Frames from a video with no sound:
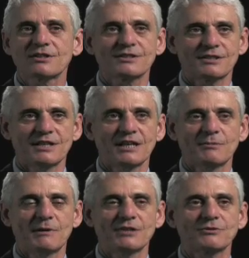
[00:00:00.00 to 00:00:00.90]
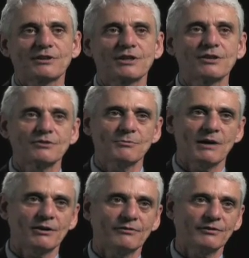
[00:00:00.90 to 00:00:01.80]
just a database with a huge
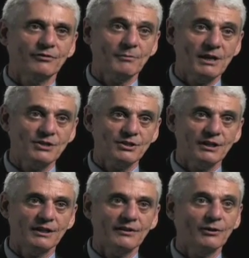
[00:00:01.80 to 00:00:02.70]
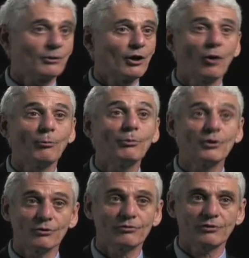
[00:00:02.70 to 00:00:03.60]
amount of information in it that we all
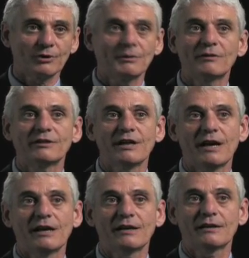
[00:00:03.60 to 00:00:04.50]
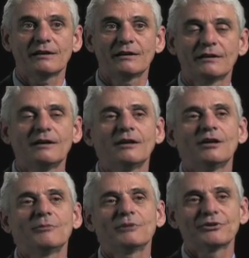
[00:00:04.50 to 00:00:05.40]
pull from every day.
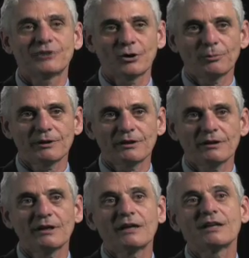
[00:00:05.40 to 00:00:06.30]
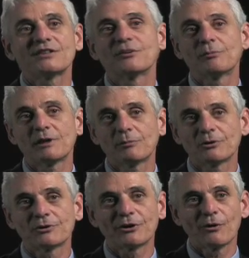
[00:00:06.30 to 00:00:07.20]
BuildTopia is the people
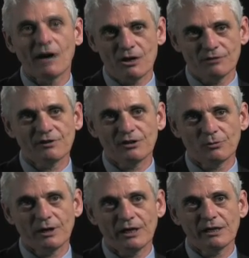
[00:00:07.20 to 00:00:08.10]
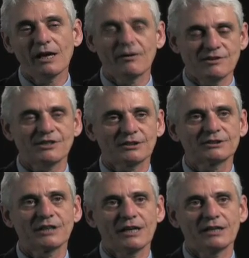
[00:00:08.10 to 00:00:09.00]
who go out of their way every single
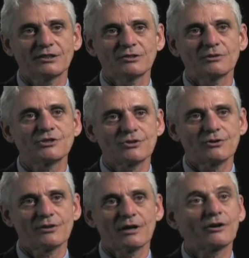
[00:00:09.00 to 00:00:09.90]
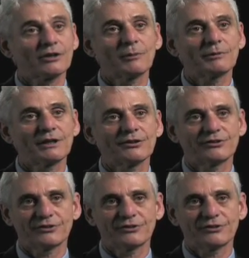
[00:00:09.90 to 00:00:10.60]
day to ensure that our company is a